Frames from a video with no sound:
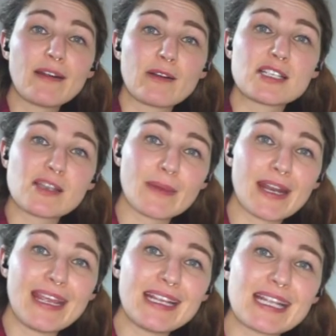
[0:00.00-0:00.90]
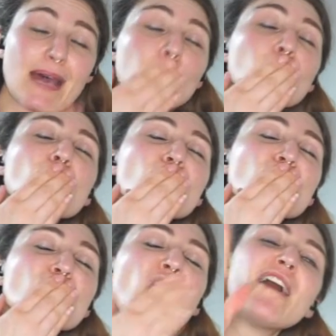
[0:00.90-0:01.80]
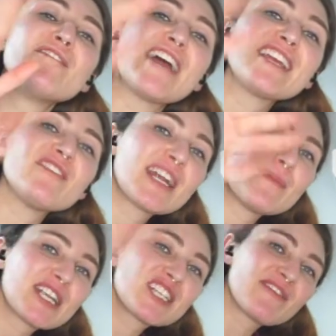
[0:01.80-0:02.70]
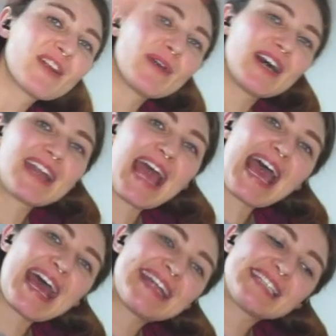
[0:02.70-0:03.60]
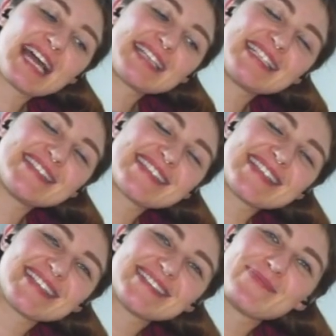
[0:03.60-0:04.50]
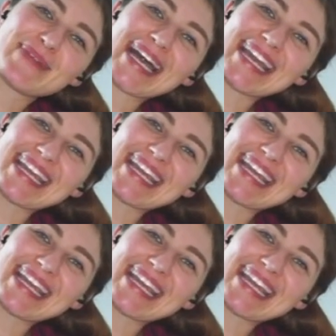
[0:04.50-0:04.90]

so I'm gonna eat now. Thank you very much, everyone, and I see you soon. Bye!